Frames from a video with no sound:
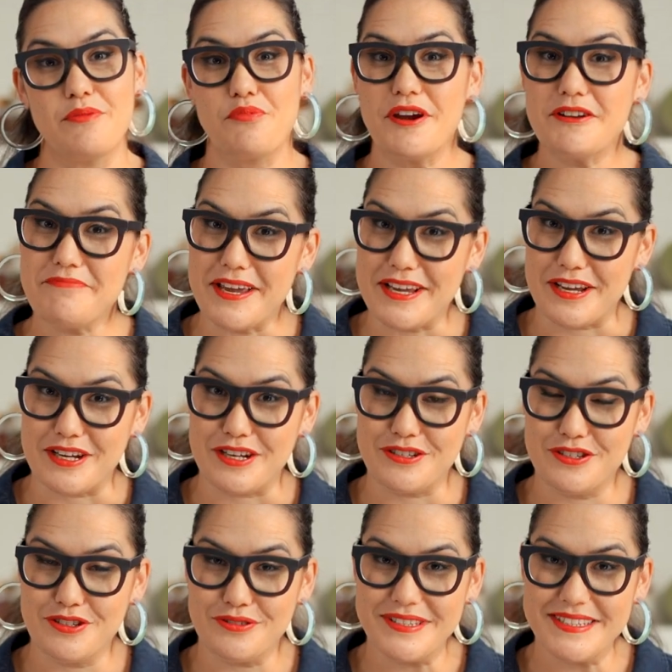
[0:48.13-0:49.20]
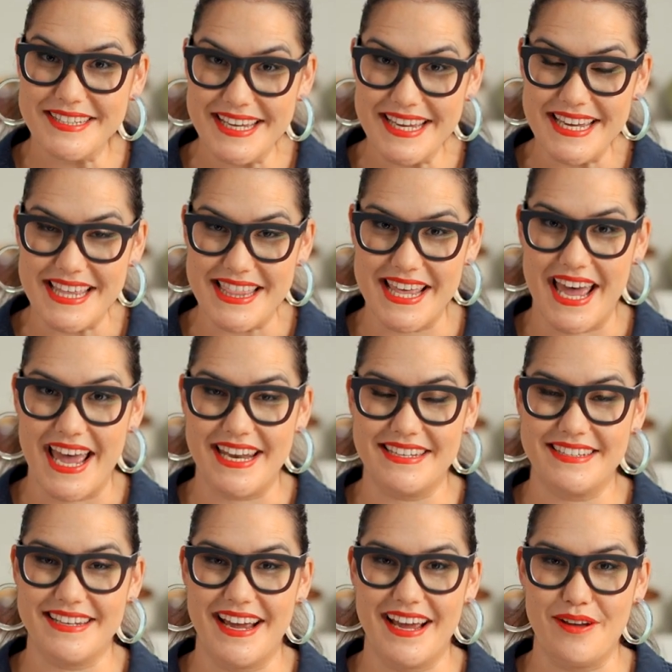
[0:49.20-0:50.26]
a bread maker because you'll see
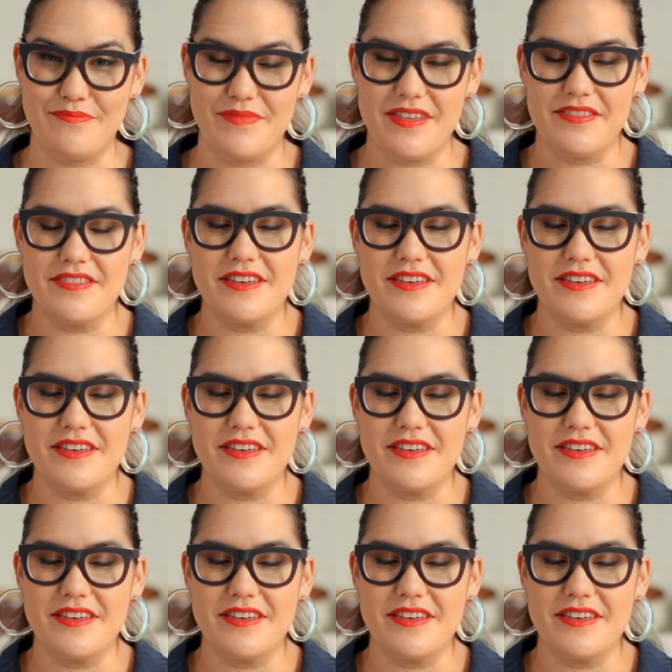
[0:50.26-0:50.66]
that um,